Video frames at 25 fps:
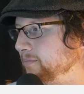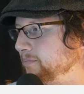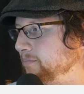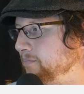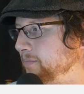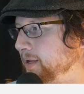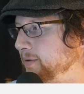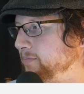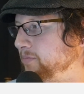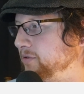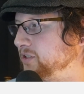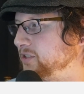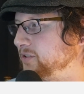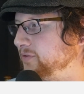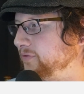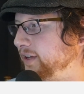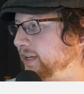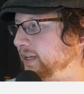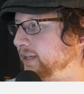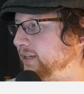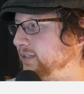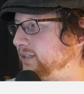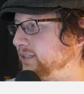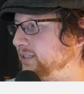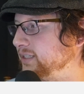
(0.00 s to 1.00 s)
people's
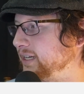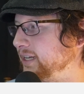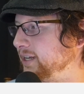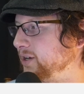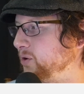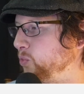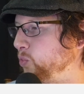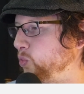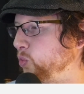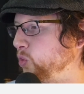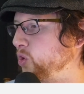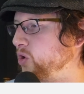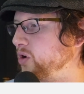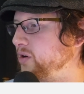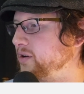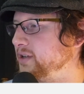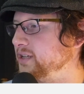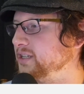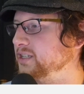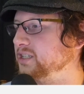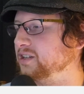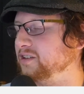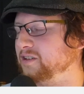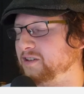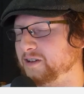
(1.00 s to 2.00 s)
fate, saying war
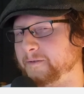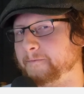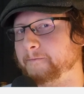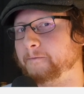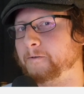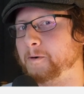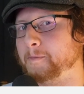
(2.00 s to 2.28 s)
is good for